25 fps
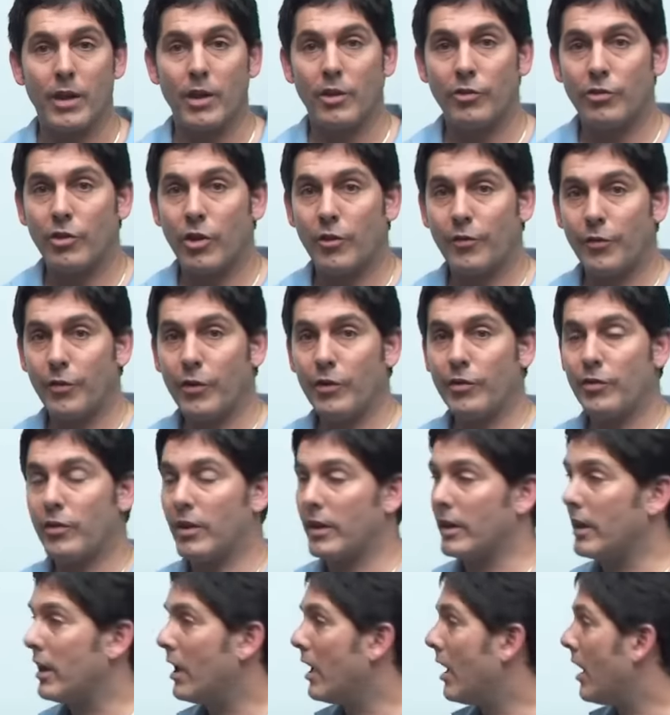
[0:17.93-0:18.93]
So,
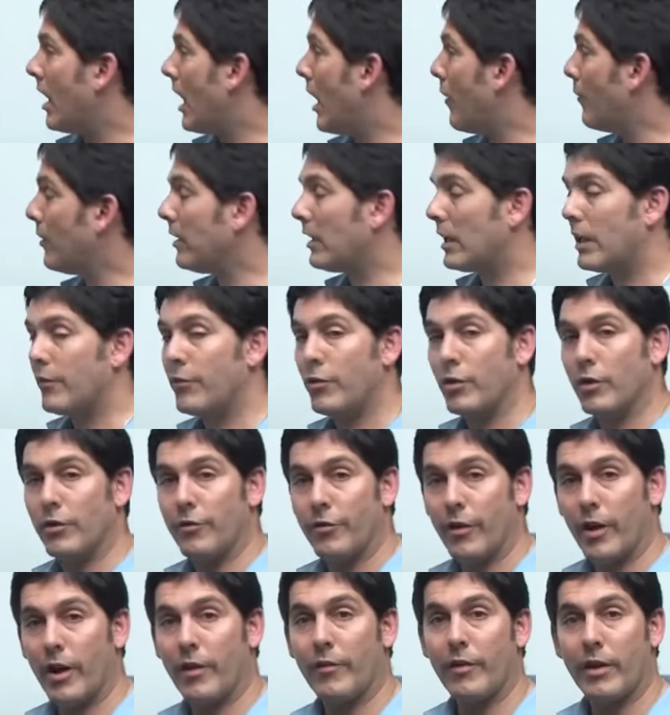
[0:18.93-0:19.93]
firstly, I want to give you a
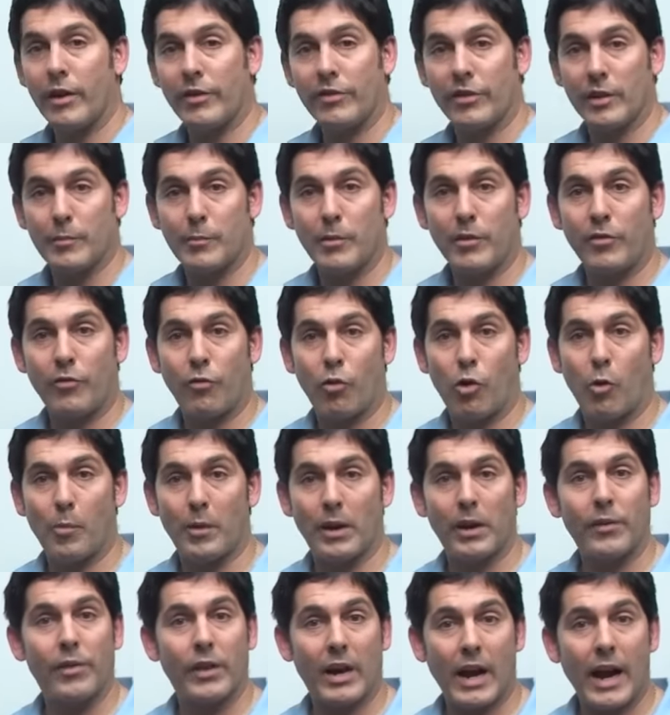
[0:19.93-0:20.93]
very, very simple
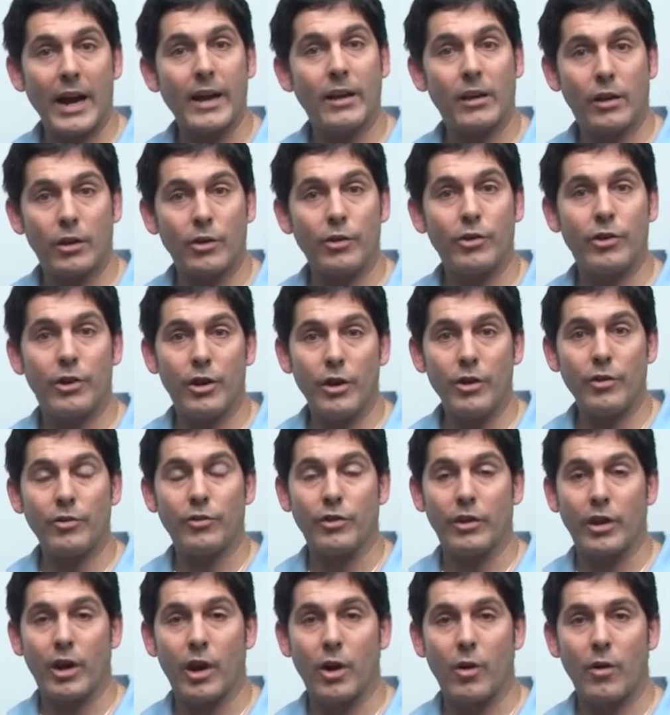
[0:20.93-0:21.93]
formula that I learned
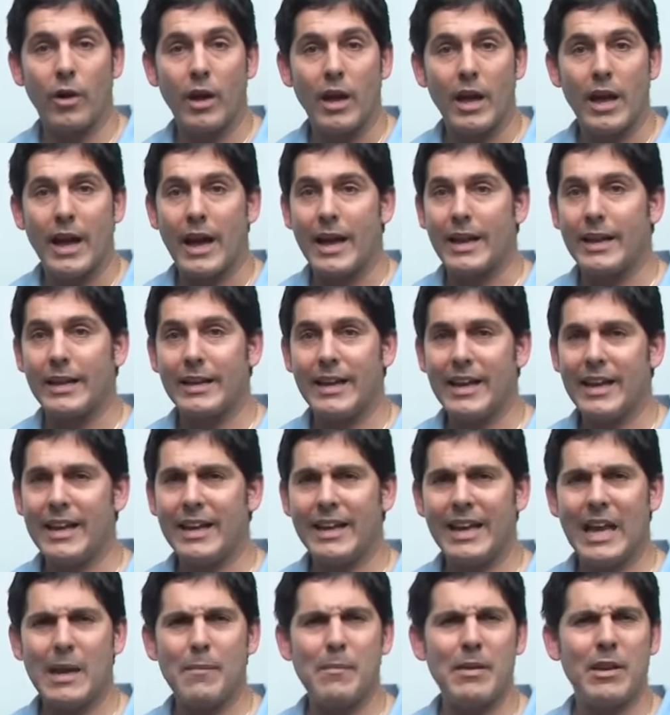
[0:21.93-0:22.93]
years ago. And again,
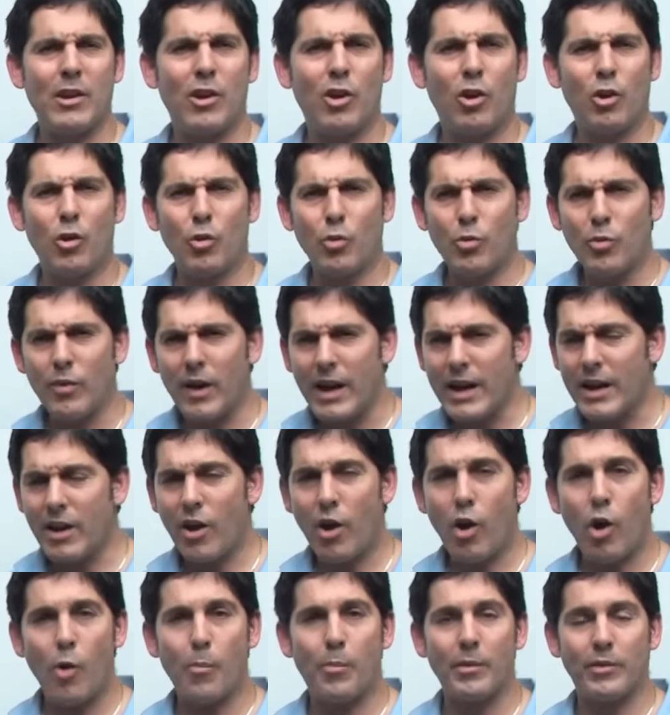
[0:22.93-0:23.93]
it gave me great
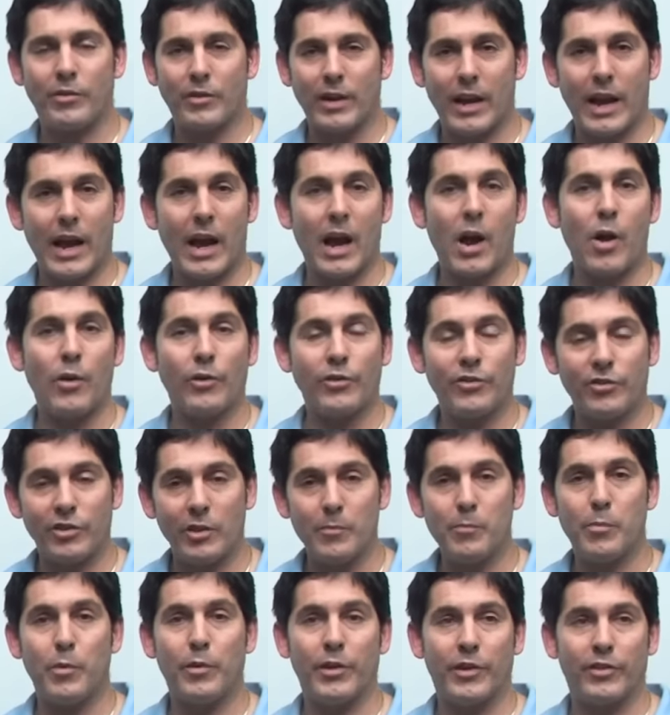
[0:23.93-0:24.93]
hope as to how
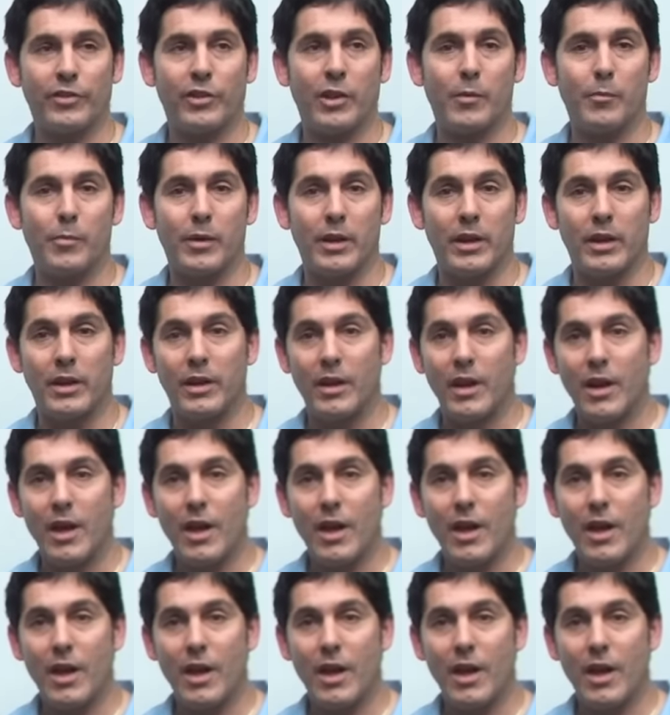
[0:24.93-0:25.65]
simple this could be.